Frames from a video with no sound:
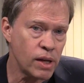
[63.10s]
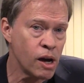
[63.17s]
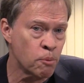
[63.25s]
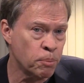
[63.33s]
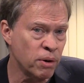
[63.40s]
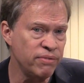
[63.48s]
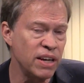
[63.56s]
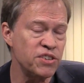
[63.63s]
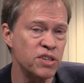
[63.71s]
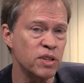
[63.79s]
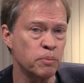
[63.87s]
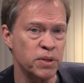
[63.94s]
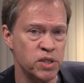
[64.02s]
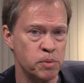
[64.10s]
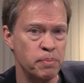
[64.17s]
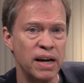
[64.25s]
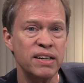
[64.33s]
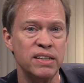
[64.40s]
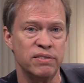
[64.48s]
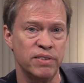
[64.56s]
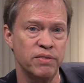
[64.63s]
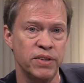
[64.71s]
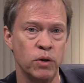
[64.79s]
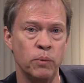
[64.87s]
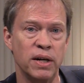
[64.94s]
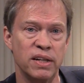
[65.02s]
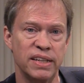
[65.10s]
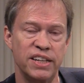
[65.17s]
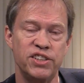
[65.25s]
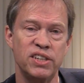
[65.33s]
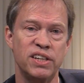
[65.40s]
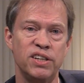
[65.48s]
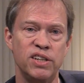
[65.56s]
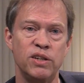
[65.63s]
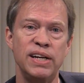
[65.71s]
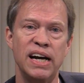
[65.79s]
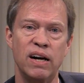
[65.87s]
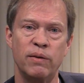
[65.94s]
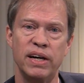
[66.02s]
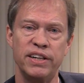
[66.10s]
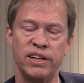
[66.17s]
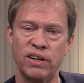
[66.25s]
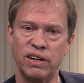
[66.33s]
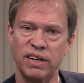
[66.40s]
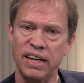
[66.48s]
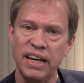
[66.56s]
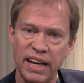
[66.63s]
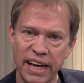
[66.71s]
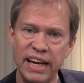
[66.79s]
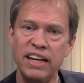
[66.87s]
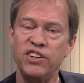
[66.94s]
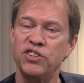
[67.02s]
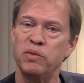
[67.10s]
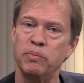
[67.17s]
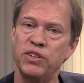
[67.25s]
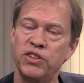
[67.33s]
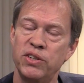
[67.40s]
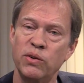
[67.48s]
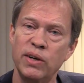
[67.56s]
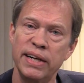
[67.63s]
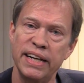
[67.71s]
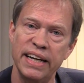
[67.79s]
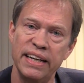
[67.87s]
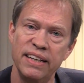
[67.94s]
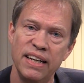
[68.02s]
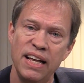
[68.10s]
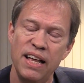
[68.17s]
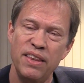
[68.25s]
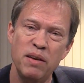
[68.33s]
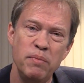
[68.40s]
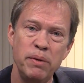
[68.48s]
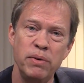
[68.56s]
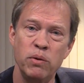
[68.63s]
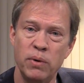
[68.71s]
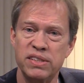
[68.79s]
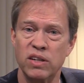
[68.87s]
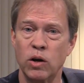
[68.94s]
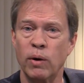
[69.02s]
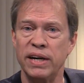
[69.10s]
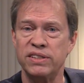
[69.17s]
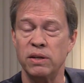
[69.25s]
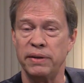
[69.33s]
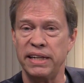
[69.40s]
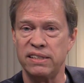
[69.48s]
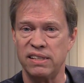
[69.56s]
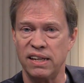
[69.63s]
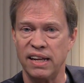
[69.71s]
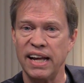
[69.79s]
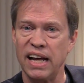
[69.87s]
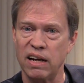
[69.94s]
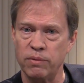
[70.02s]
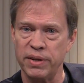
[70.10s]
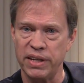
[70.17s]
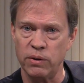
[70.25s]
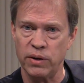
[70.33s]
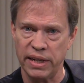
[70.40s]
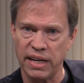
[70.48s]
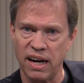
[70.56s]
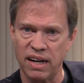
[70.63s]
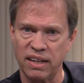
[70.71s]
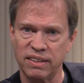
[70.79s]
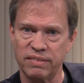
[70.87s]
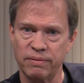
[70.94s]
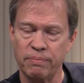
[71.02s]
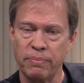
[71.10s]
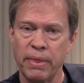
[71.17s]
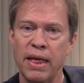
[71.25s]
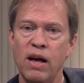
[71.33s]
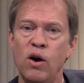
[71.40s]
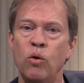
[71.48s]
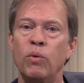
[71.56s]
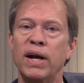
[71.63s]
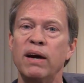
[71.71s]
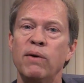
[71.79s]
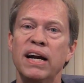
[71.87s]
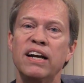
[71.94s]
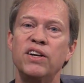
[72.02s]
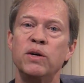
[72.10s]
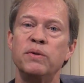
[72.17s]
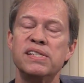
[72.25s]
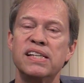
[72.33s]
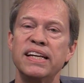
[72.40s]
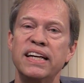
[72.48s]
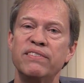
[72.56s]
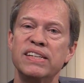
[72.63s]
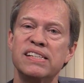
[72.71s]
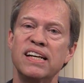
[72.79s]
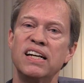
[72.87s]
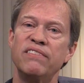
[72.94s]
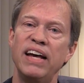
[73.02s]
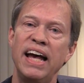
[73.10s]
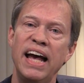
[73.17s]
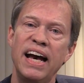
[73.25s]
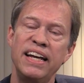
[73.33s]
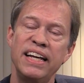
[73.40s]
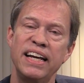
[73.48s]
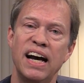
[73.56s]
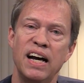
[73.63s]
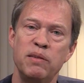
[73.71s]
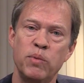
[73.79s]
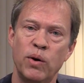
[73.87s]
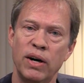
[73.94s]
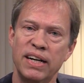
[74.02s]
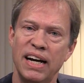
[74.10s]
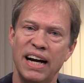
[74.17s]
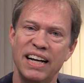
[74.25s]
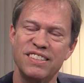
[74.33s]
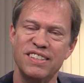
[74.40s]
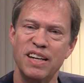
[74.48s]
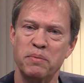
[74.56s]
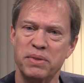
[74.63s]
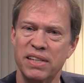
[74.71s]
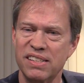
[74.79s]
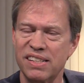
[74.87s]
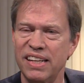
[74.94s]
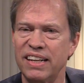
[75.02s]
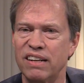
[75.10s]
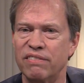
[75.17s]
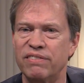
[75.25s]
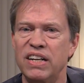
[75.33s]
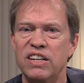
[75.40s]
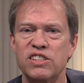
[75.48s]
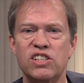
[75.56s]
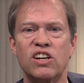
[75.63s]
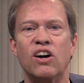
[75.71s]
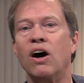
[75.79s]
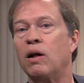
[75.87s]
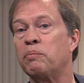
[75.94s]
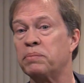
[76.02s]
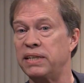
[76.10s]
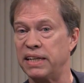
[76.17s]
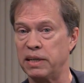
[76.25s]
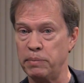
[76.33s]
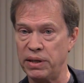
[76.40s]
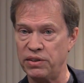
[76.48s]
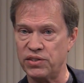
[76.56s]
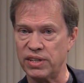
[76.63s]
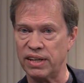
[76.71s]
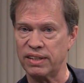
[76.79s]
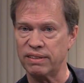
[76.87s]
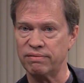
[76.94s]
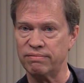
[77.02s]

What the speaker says: a professional perspective, if you will, that you can do now at your age and maturity that maybe wasn't quite so easy to have when you were young. What I want to do is think of, instead of adding on more concepts, let's think of sculpting music.